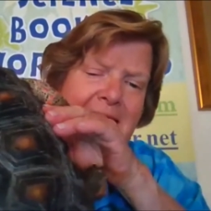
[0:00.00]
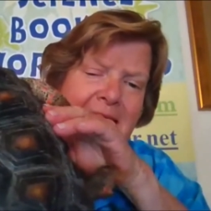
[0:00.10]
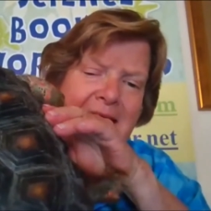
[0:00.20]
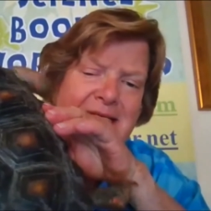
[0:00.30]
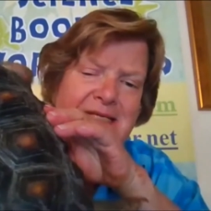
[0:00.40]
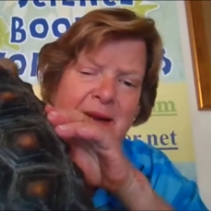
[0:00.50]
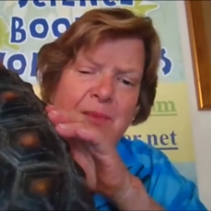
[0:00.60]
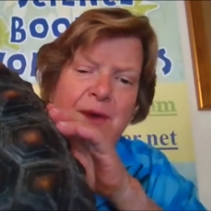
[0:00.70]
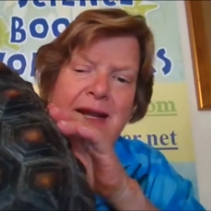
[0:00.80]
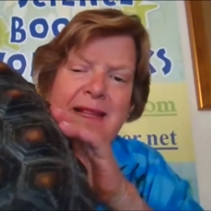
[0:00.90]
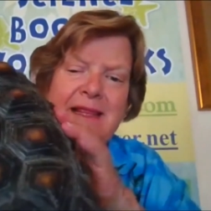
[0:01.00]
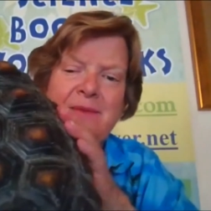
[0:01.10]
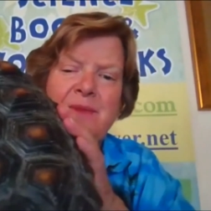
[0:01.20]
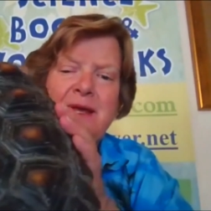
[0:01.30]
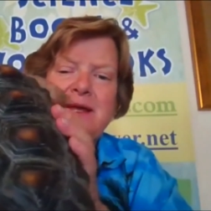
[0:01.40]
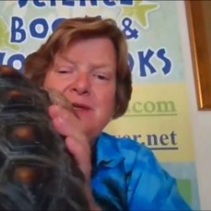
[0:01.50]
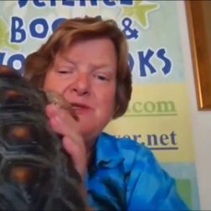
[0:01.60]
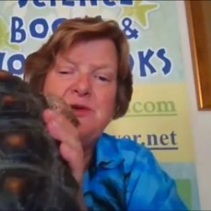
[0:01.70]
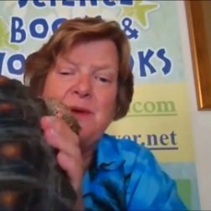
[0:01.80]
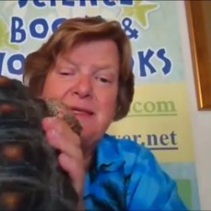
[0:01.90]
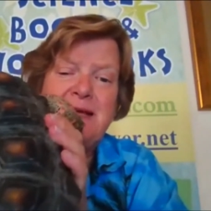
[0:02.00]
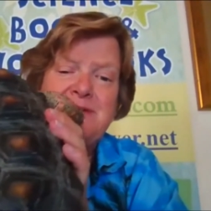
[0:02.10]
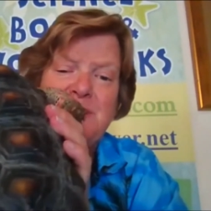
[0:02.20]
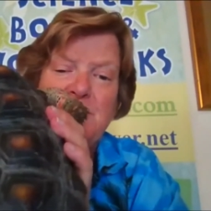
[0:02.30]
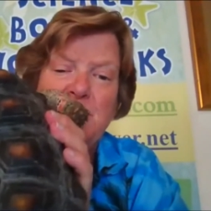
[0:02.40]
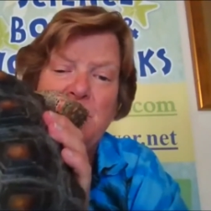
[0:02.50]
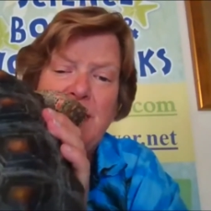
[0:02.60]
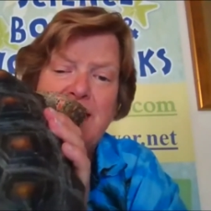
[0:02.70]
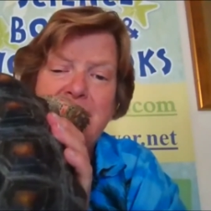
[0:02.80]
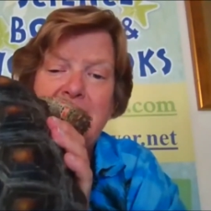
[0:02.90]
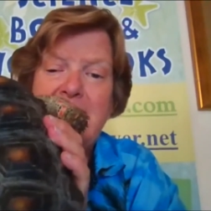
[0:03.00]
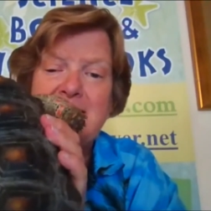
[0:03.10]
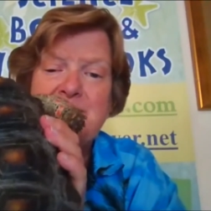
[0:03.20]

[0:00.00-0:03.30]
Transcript: and separating them so it doesn't look as